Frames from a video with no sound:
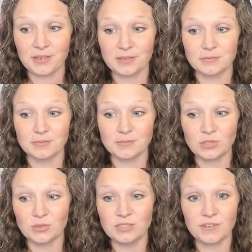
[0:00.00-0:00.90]
um, so
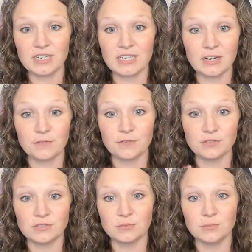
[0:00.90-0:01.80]
he's very careful
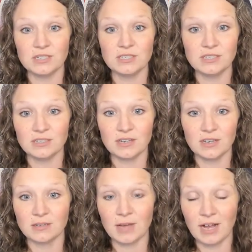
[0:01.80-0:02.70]
to be
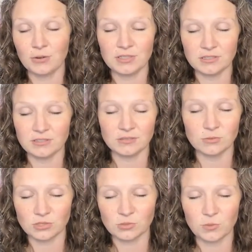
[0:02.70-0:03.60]
um, how he's
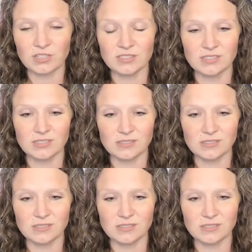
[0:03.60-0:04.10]
expressing